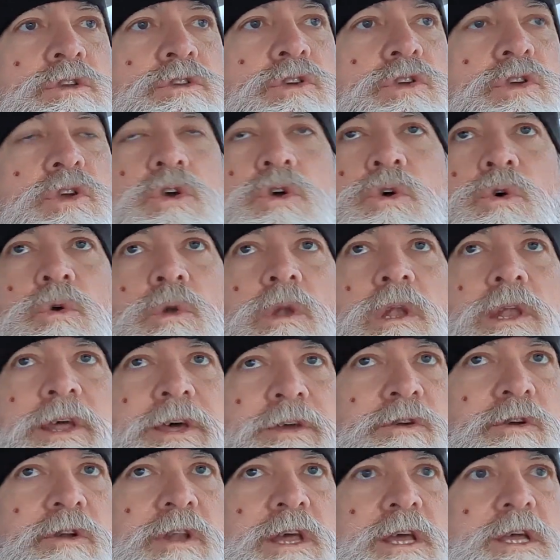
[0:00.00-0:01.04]
to
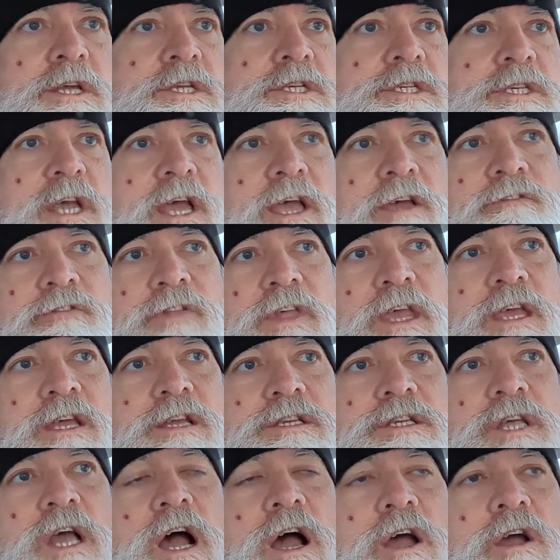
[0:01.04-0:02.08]
literally save the
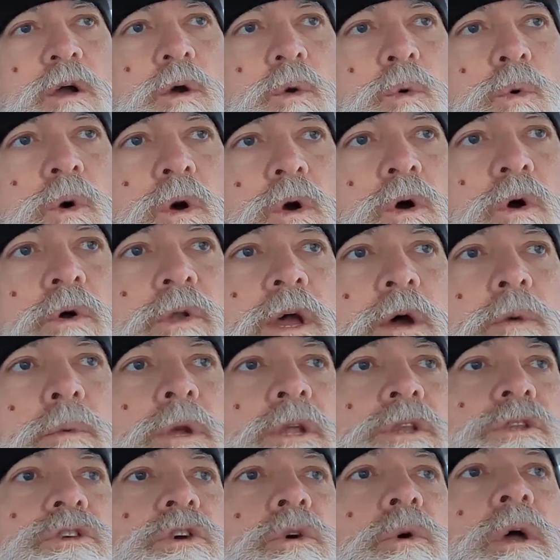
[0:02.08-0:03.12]
entire world. And we
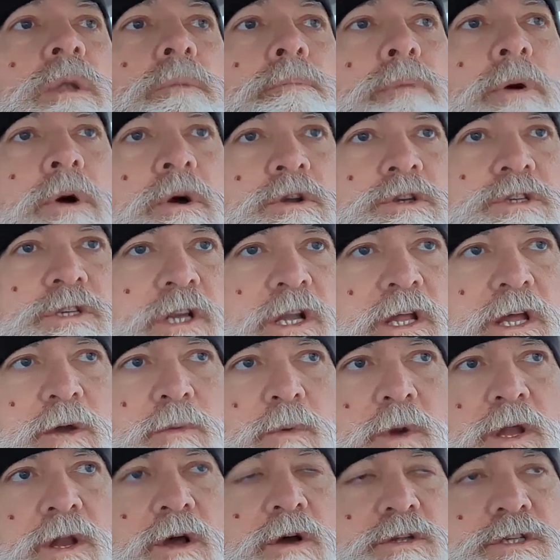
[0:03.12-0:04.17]
do it personally.
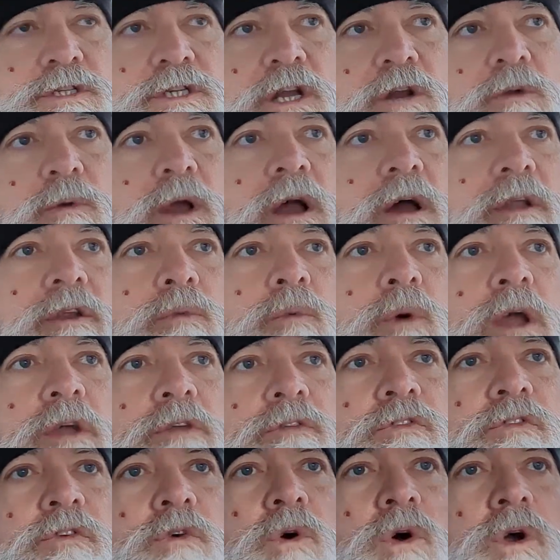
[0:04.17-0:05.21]
We don't sit around and wait
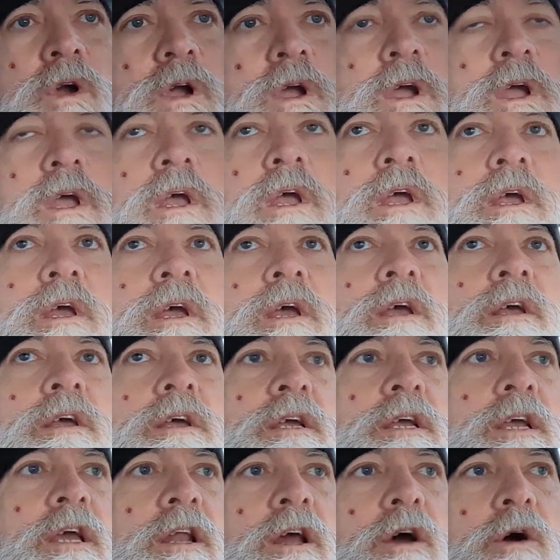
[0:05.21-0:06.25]
for
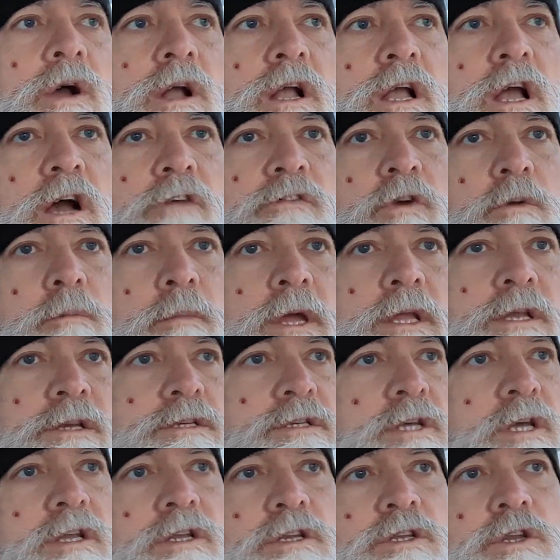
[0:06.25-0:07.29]
a government
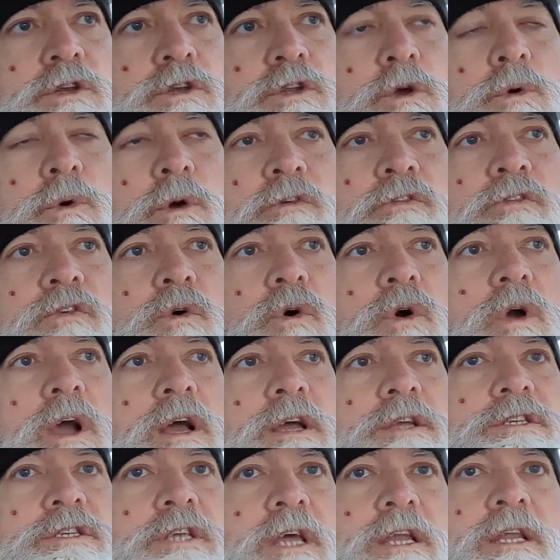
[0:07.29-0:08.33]
to do it for
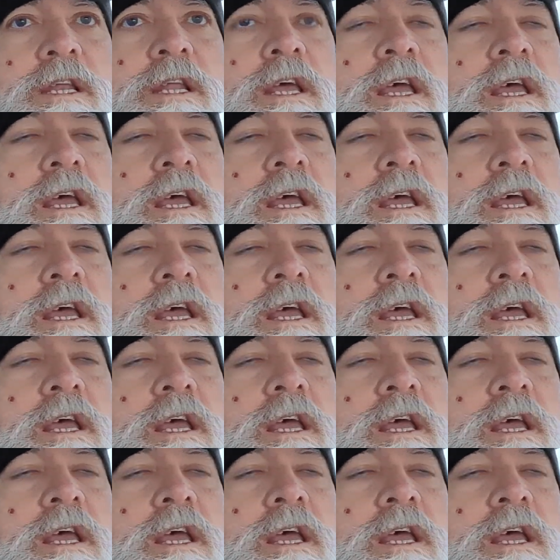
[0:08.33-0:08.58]
us. And